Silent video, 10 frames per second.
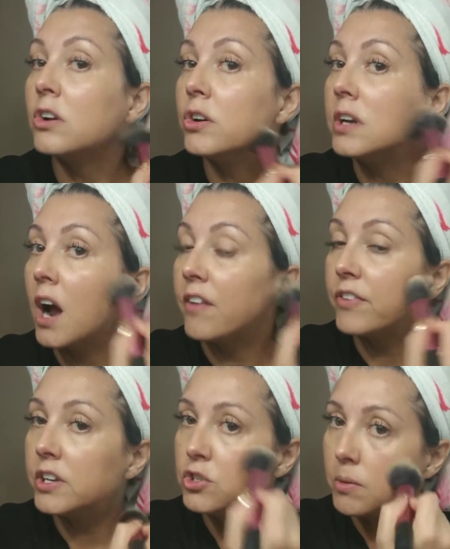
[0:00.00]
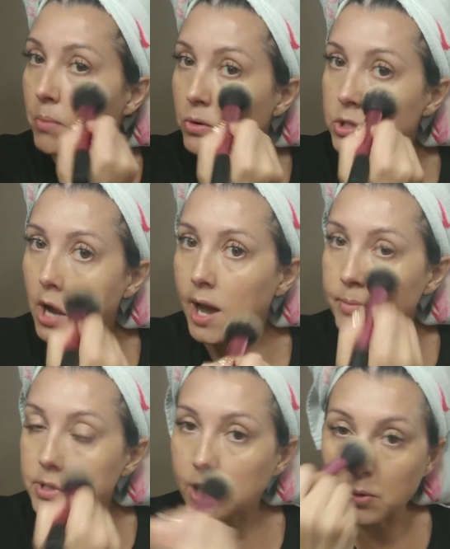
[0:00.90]
good coverage most
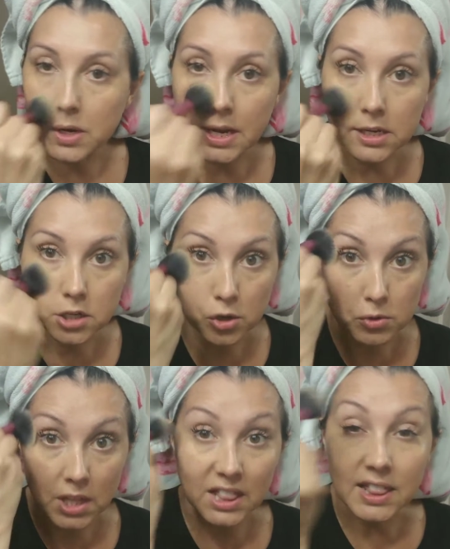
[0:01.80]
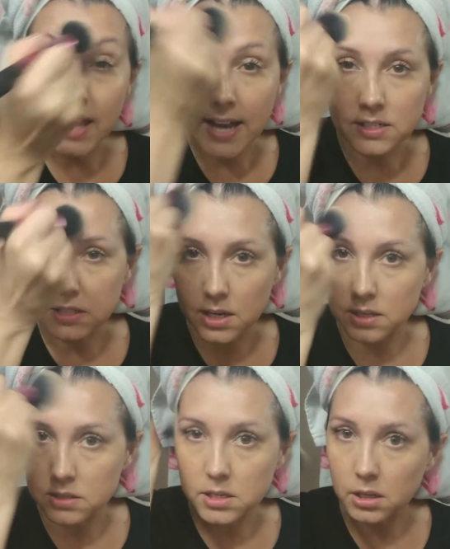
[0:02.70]
times that you need to use less
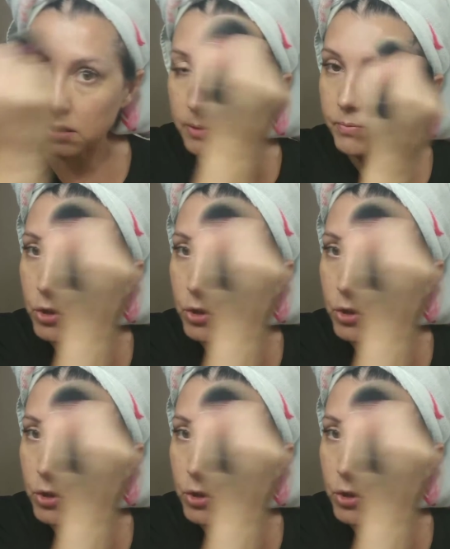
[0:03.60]
concealer.